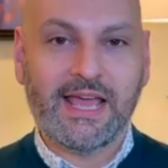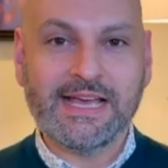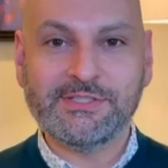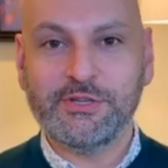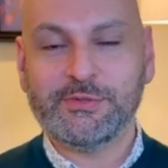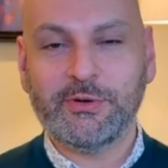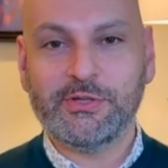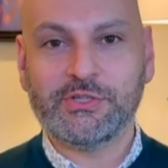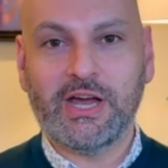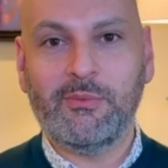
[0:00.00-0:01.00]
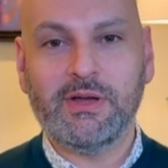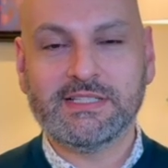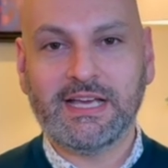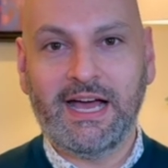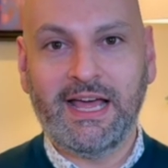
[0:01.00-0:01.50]
As a news producer, I
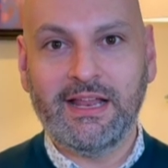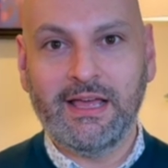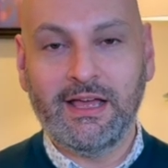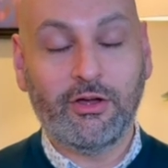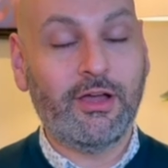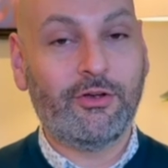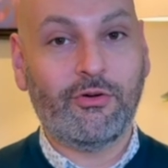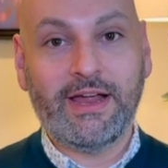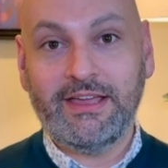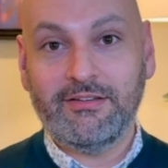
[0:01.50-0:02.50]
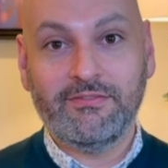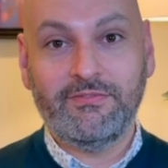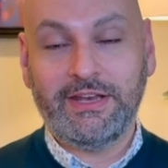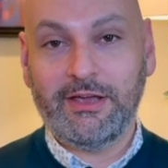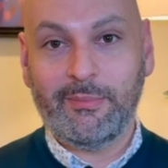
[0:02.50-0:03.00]
once got a great
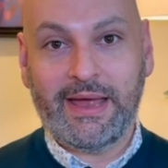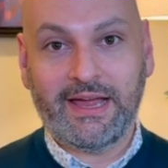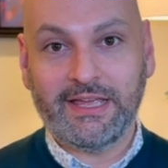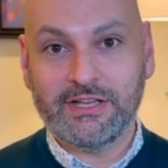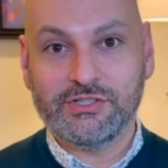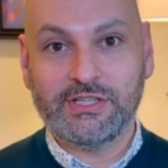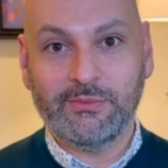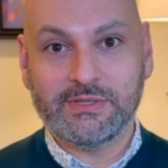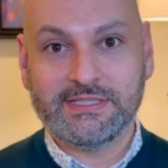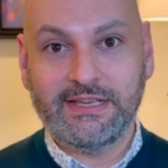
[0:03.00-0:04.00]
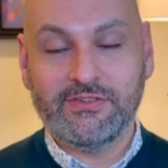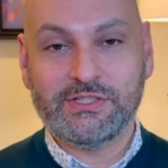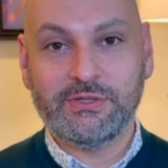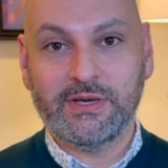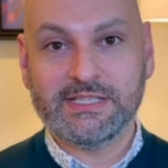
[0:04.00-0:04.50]
video package that was given
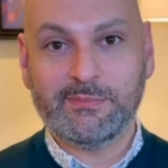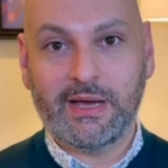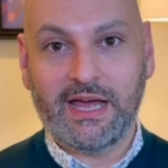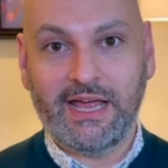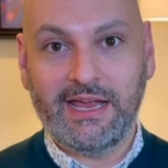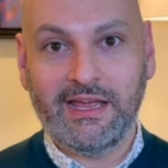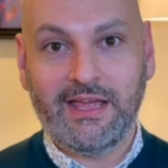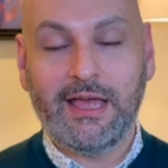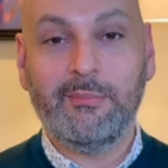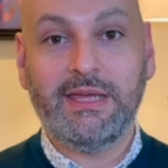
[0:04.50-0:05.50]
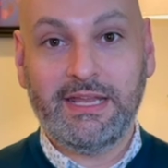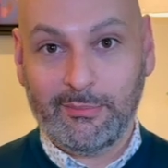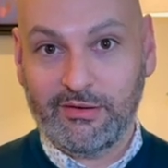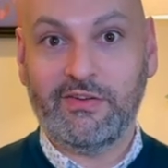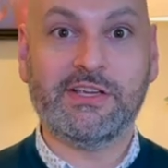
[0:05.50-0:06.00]
to us by a media
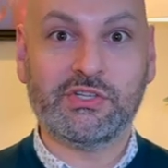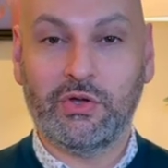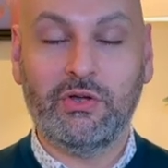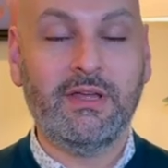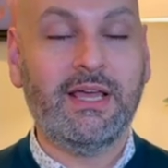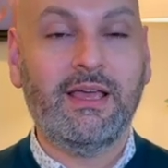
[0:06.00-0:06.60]
professional.